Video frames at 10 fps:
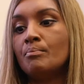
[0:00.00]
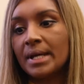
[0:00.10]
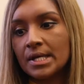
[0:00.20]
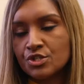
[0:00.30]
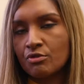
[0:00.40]

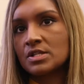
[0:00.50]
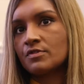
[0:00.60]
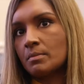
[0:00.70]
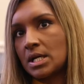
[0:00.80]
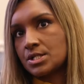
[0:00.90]
biggest
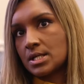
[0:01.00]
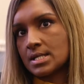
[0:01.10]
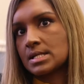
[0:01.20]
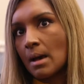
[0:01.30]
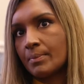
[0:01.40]
transformation
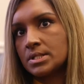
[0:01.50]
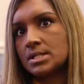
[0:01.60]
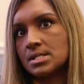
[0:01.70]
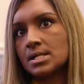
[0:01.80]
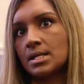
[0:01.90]
has happened
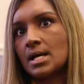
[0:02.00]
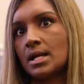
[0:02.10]
in St.